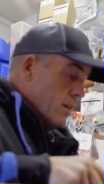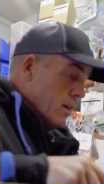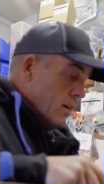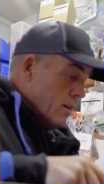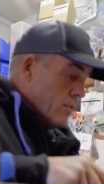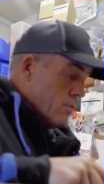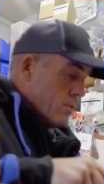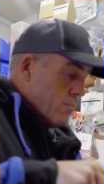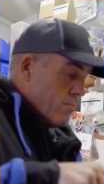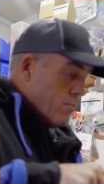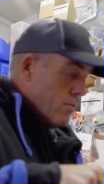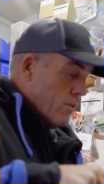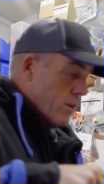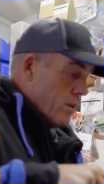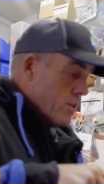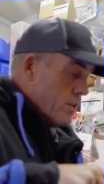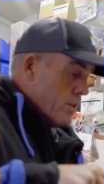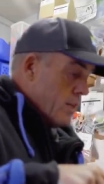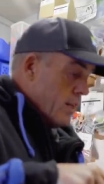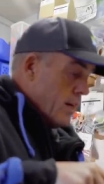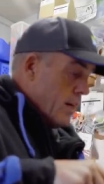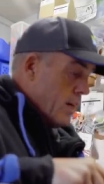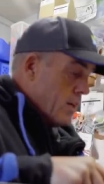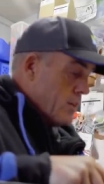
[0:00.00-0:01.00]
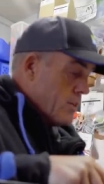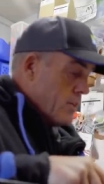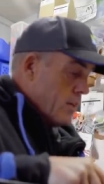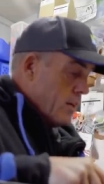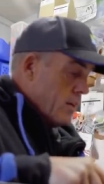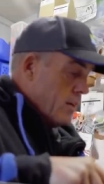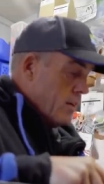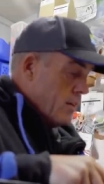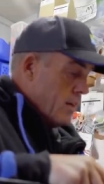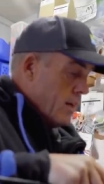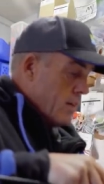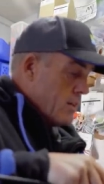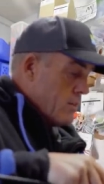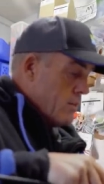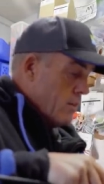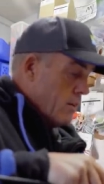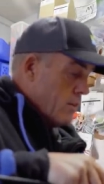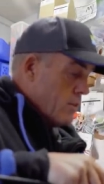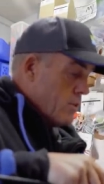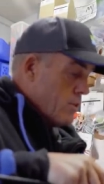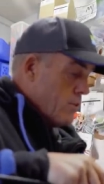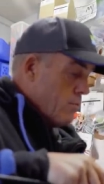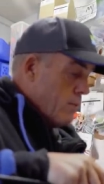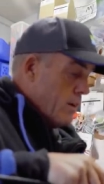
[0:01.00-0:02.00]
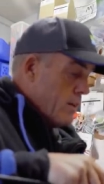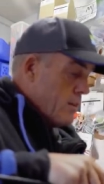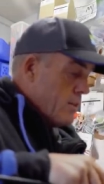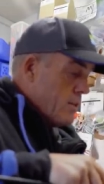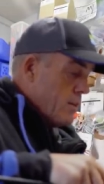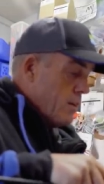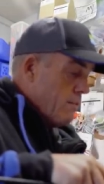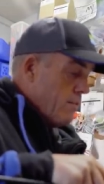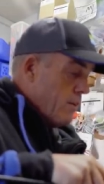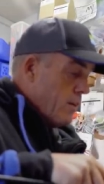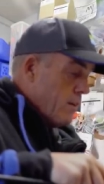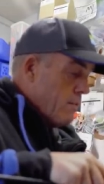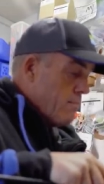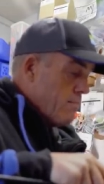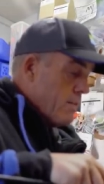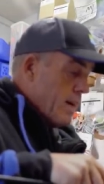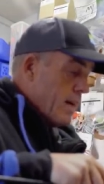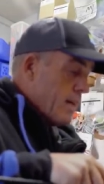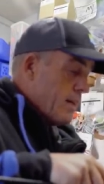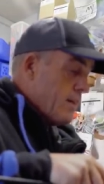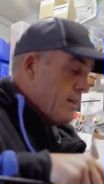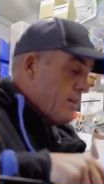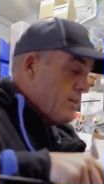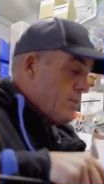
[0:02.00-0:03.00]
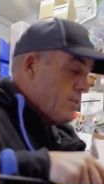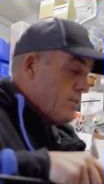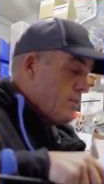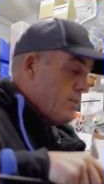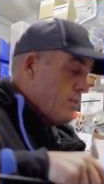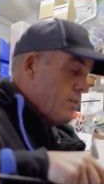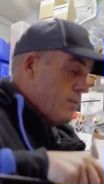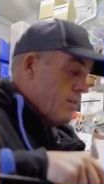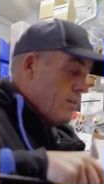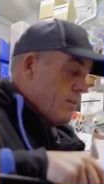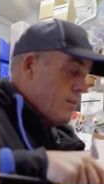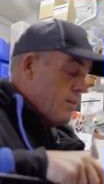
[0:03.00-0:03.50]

And they're surprising, actually. That's like 25 maggots.